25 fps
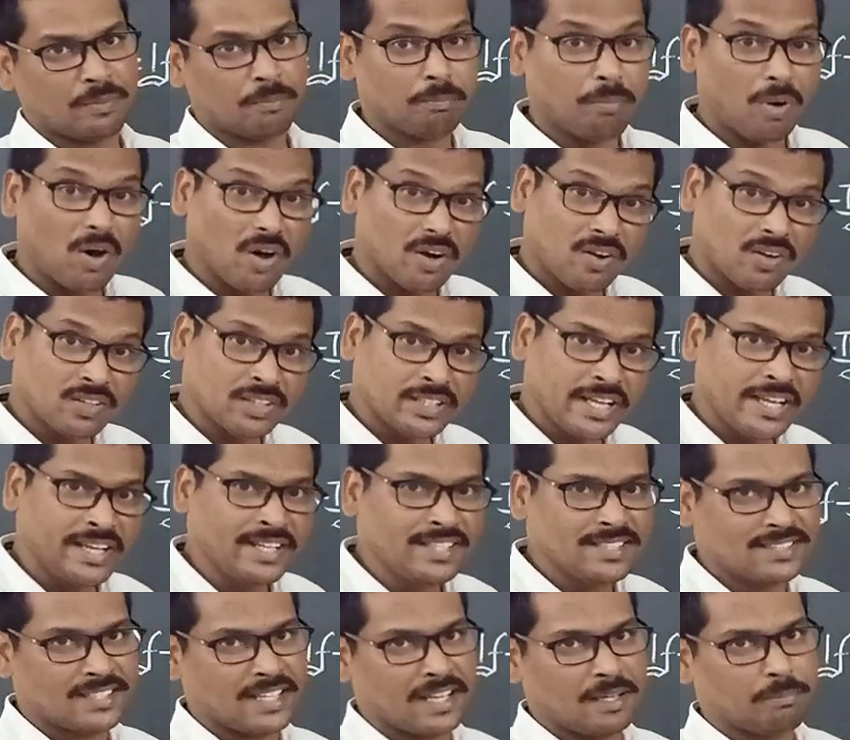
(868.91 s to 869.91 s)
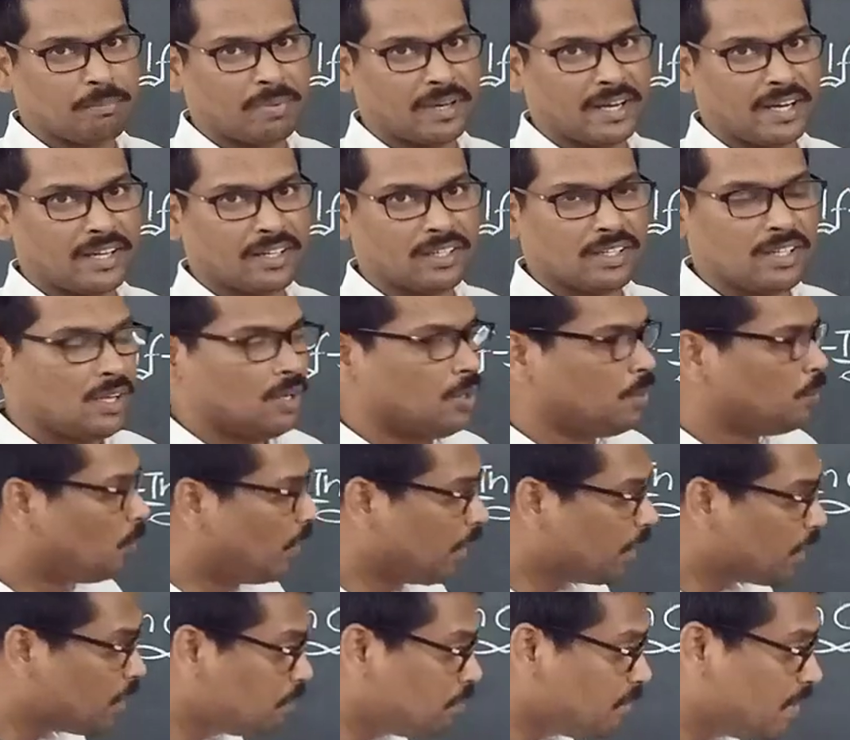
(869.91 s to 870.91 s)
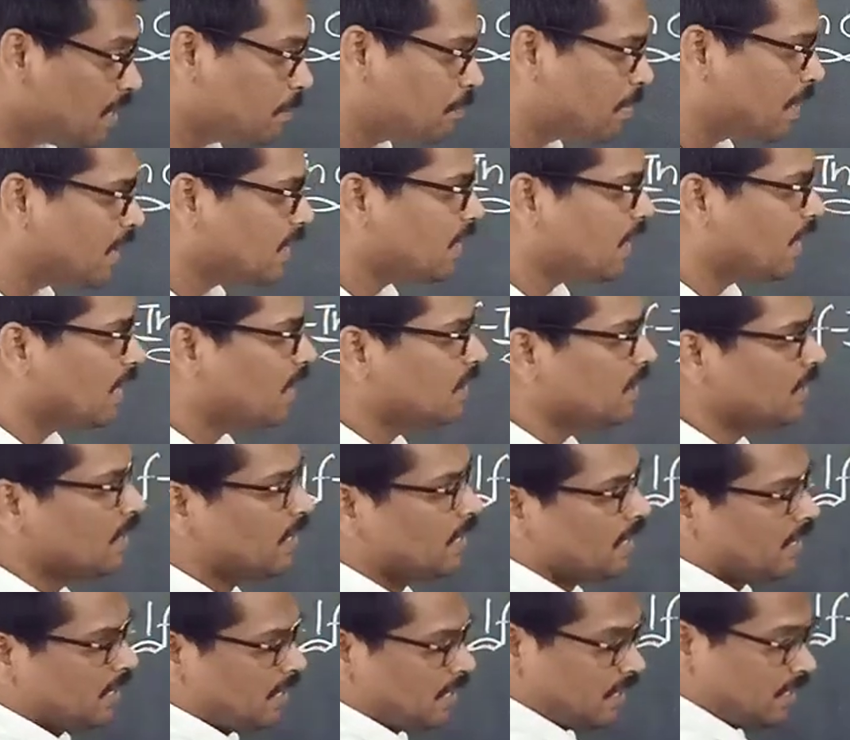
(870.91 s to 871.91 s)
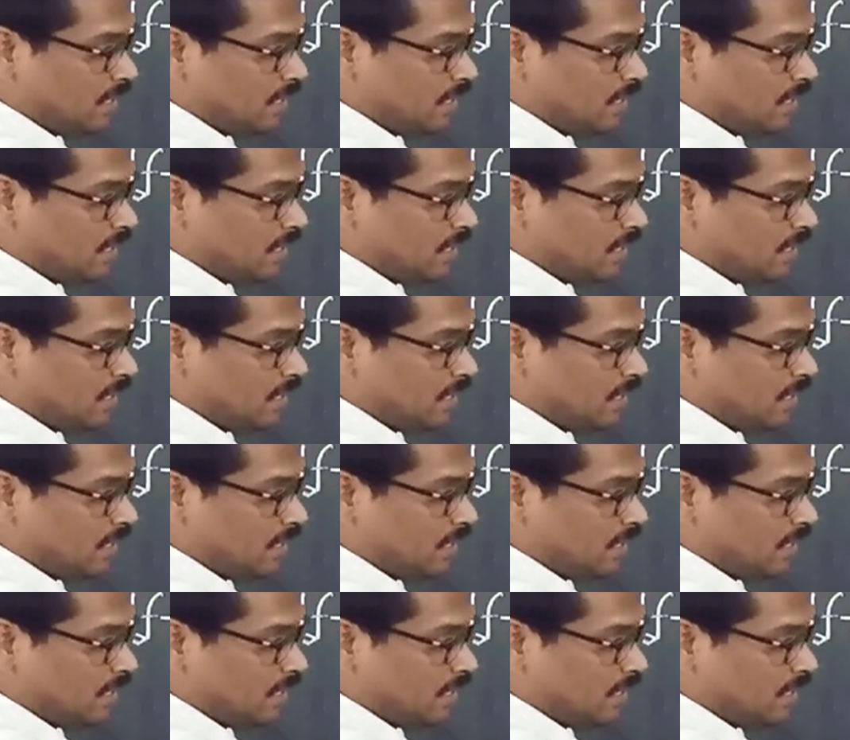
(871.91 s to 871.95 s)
What do you mean by that?